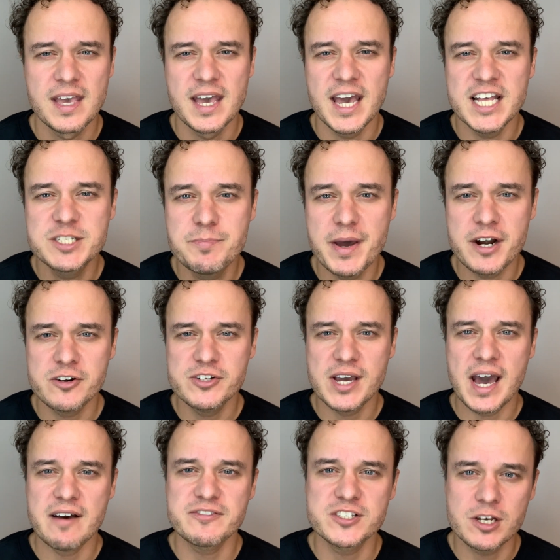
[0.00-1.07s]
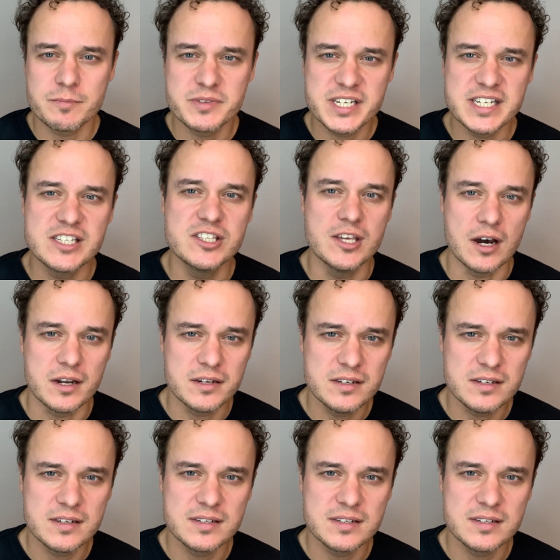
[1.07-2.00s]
It's better to have something done